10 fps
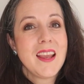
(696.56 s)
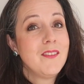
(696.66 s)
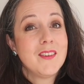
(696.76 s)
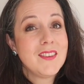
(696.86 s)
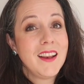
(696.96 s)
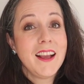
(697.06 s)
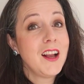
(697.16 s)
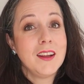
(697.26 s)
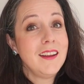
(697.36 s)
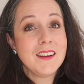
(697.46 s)
It was like
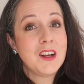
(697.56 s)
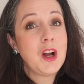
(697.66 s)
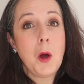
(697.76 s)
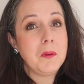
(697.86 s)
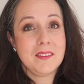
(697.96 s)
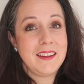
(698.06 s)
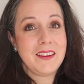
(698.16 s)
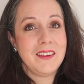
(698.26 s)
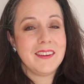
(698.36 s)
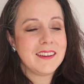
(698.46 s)

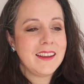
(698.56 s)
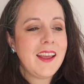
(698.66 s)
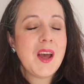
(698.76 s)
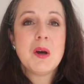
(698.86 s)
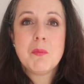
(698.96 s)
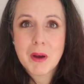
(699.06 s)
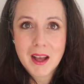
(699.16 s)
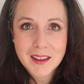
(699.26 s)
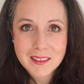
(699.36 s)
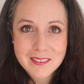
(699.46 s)
gobbledygook,
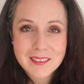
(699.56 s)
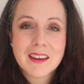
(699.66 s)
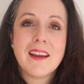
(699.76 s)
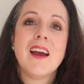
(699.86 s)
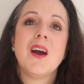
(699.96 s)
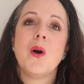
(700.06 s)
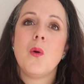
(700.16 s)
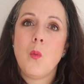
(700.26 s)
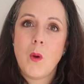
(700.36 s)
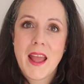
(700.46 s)
but
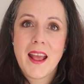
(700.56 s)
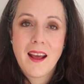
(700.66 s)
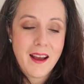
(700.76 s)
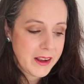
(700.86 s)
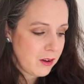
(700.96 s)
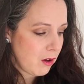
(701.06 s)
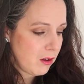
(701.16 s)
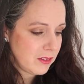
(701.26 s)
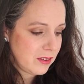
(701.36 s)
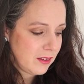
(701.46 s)
when I
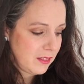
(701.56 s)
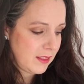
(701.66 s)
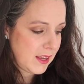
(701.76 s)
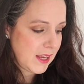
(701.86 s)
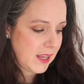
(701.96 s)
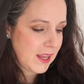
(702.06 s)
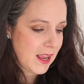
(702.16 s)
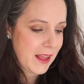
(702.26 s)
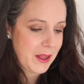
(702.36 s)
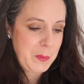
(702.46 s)
got
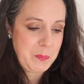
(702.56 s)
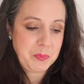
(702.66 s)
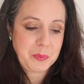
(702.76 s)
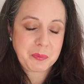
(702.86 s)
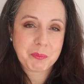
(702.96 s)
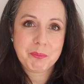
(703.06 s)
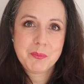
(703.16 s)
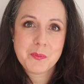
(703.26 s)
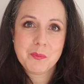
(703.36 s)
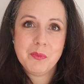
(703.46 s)
the um,
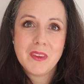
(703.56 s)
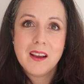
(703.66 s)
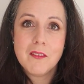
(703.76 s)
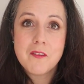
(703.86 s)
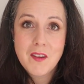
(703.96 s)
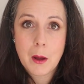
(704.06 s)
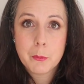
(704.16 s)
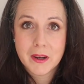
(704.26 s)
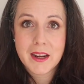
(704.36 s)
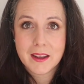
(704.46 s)

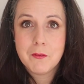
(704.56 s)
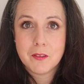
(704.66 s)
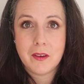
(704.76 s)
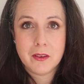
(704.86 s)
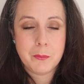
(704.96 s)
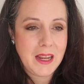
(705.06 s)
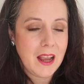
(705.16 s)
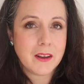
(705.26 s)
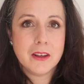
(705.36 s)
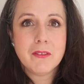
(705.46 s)
fabric in front of me,
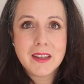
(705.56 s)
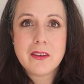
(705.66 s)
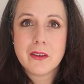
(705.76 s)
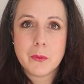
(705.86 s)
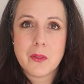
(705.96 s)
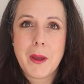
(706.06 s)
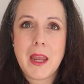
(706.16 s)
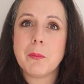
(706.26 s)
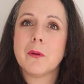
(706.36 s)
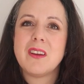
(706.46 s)
I couldn't really do it with the
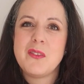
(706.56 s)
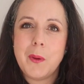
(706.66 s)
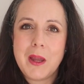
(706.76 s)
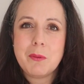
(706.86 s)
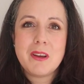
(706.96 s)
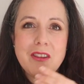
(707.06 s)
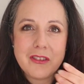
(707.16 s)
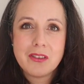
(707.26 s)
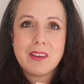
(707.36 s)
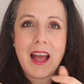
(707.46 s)
paper because paper you
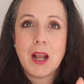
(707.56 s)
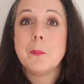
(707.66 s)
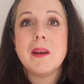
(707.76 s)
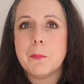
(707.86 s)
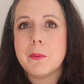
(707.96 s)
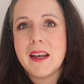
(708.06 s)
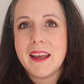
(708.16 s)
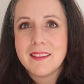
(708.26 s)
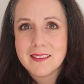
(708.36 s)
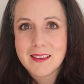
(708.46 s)
just can't
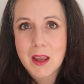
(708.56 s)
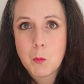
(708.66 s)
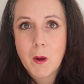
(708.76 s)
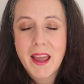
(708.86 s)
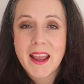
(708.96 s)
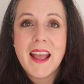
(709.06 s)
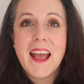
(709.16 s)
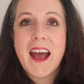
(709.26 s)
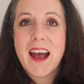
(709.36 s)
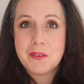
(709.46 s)
manipulate the same way
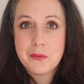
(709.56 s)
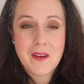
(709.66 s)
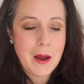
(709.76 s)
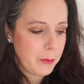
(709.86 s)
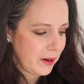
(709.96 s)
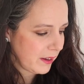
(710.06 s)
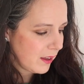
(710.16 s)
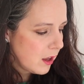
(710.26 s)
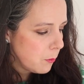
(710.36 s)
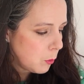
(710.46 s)
as fabric.
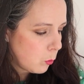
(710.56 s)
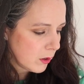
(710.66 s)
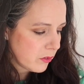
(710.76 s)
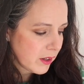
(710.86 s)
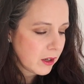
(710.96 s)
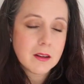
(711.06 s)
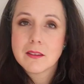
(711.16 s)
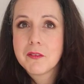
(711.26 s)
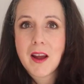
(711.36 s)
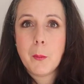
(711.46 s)
But once I got
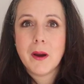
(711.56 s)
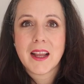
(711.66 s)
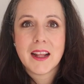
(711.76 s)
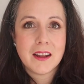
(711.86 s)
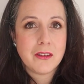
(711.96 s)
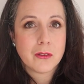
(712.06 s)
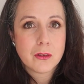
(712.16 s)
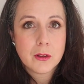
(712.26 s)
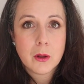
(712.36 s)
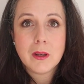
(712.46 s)
the fabric and I just
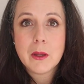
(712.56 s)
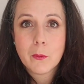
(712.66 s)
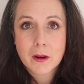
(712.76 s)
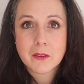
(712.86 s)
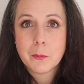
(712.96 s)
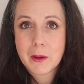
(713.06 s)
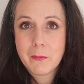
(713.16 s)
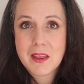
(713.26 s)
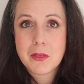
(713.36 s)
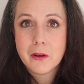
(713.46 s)
slowly worked my
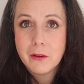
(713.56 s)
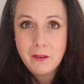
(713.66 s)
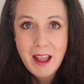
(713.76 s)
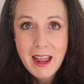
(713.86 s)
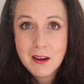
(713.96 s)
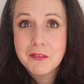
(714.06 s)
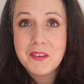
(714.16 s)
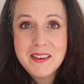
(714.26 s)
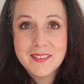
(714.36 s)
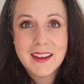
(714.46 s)
way through
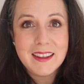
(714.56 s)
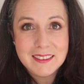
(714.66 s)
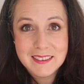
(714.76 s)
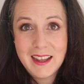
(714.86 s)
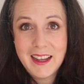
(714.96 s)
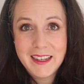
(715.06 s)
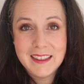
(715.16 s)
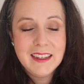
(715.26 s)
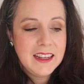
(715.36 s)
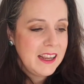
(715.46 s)
every single
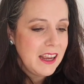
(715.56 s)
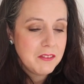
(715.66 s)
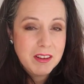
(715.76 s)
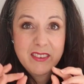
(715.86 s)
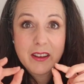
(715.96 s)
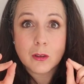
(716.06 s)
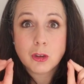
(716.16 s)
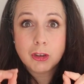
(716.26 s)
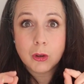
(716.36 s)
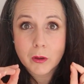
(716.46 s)
line, every single
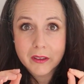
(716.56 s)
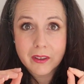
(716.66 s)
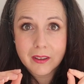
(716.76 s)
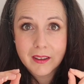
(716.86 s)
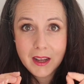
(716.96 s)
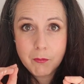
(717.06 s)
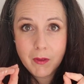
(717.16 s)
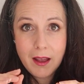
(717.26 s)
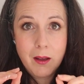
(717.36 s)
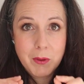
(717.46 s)
short
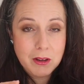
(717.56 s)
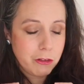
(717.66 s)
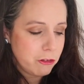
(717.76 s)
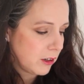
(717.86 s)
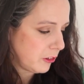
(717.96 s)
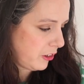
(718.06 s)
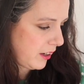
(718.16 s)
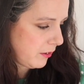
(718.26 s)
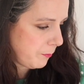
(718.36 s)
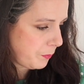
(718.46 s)
in, um,
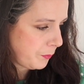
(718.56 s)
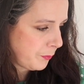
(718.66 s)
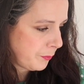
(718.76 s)
instruction,